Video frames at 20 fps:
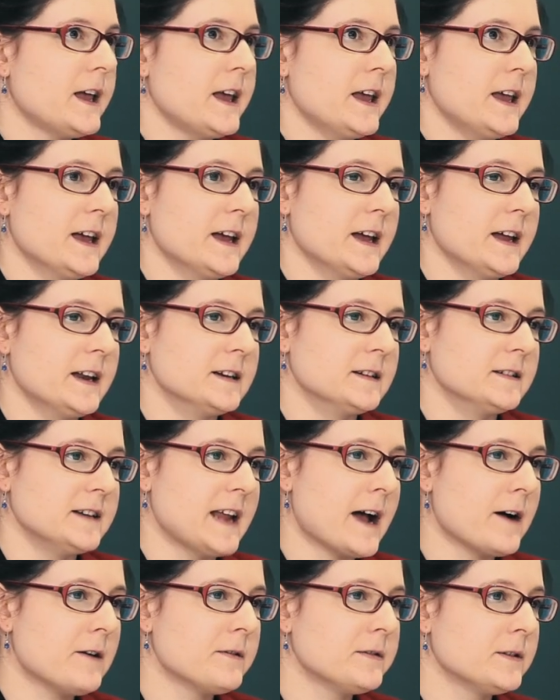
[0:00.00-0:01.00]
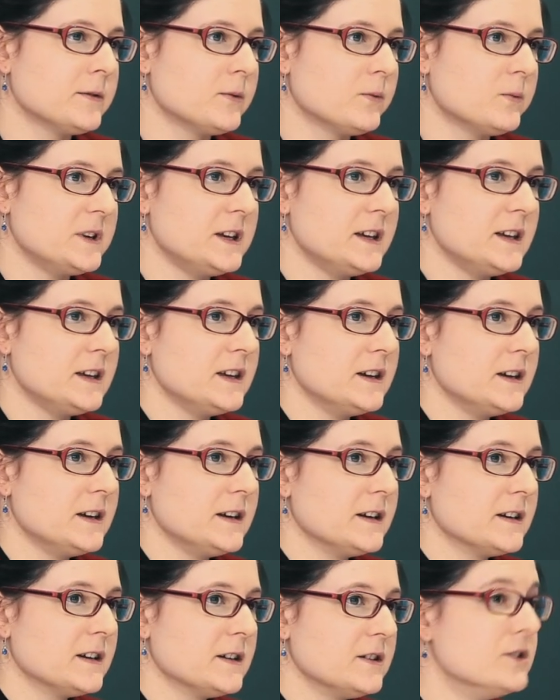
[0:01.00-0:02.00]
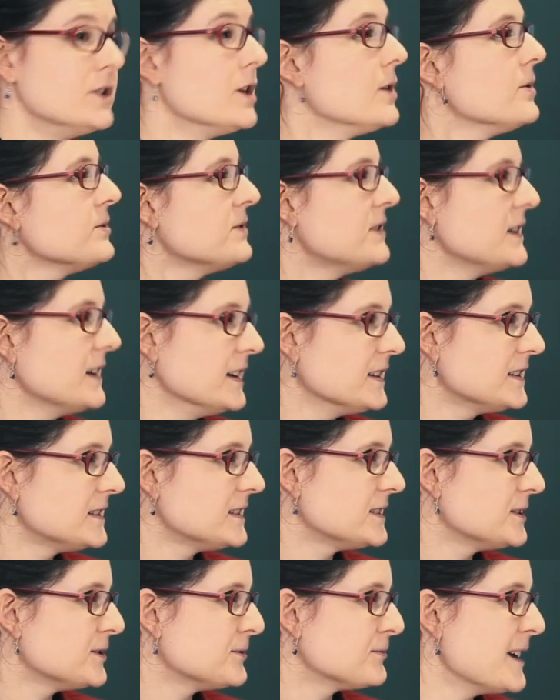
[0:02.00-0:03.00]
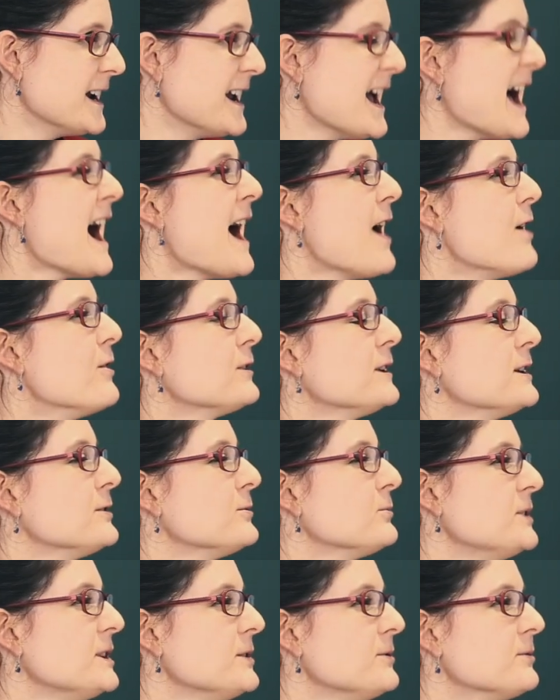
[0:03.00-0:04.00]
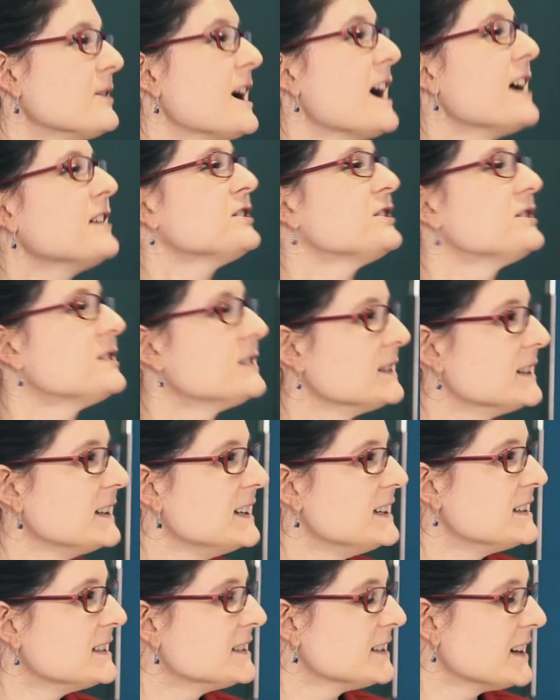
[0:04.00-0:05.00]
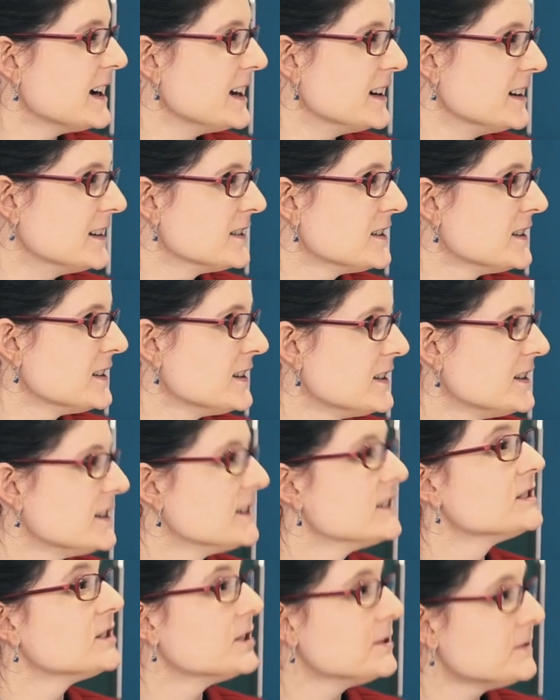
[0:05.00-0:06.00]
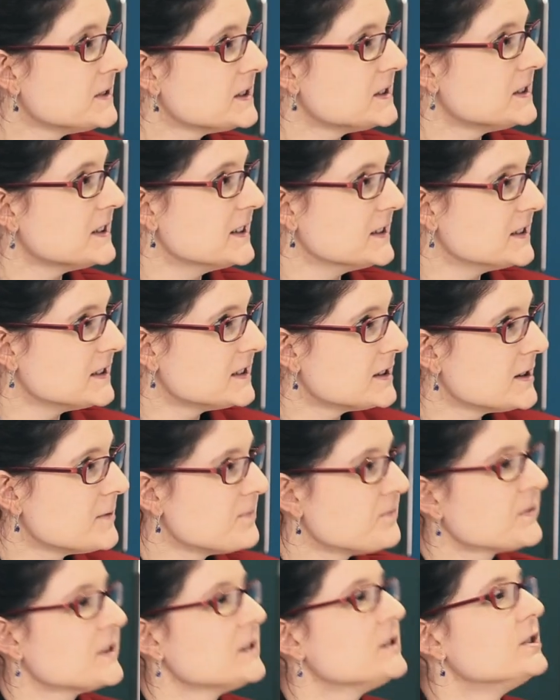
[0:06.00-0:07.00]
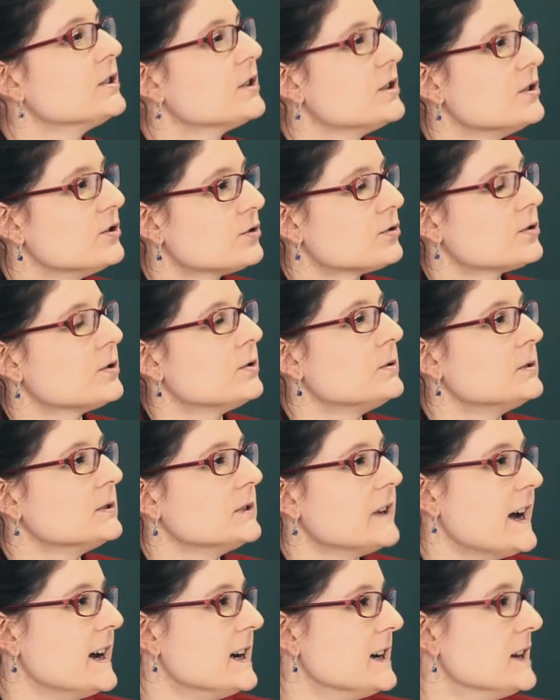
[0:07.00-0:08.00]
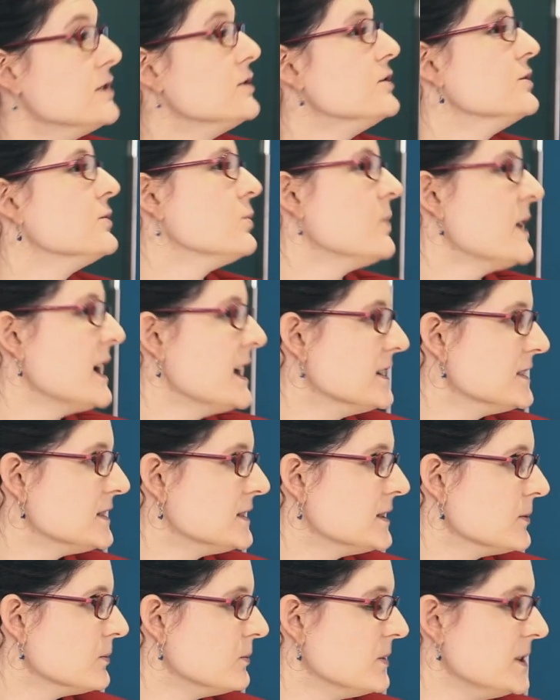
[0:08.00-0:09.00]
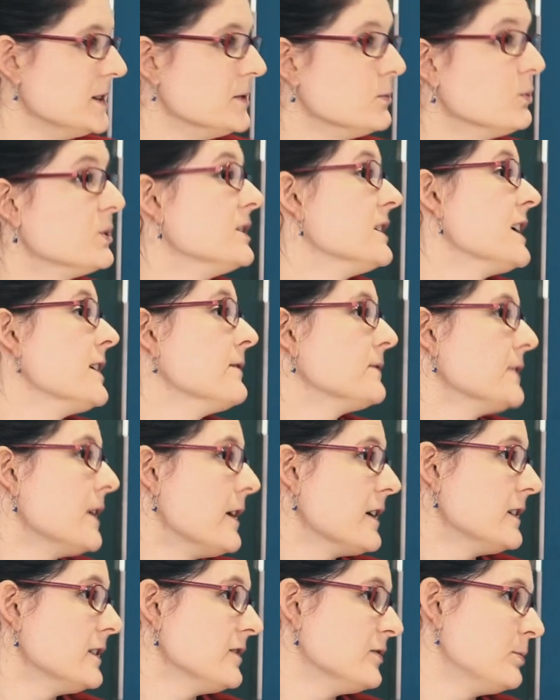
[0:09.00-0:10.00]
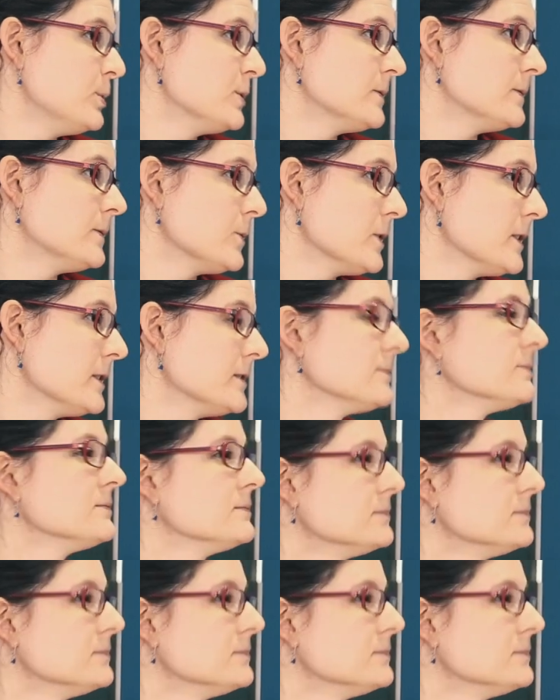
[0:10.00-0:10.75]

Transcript: And now that we know this, right, how can we rationally design surfaces to control light in new ways that we wouldn't have thought of before.